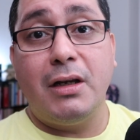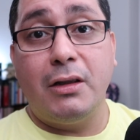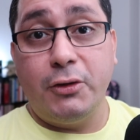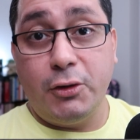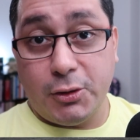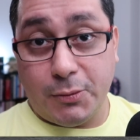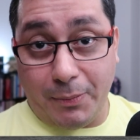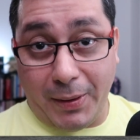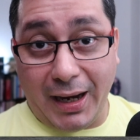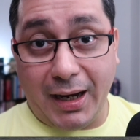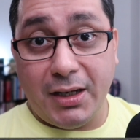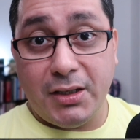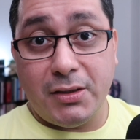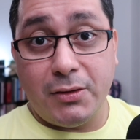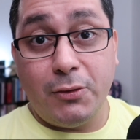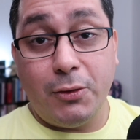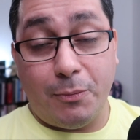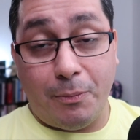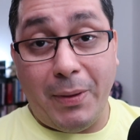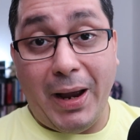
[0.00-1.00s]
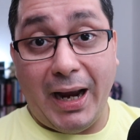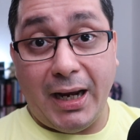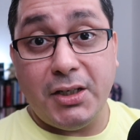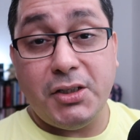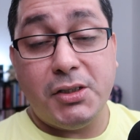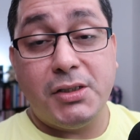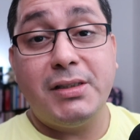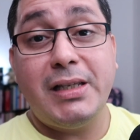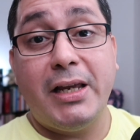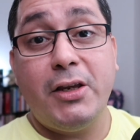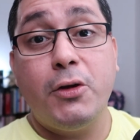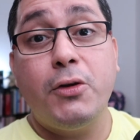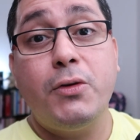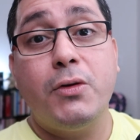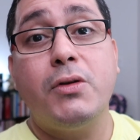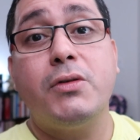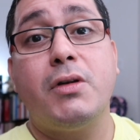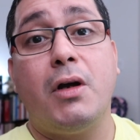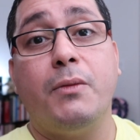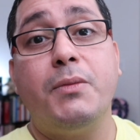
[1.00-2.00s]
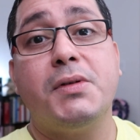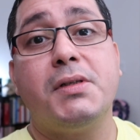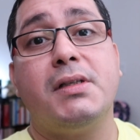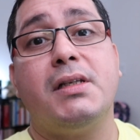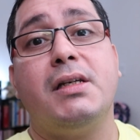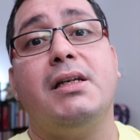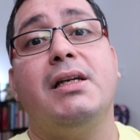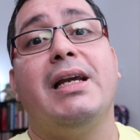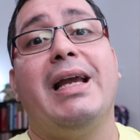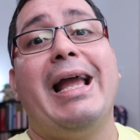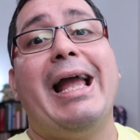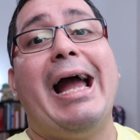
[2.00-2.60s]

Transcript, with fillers: your package your packages that you use obviously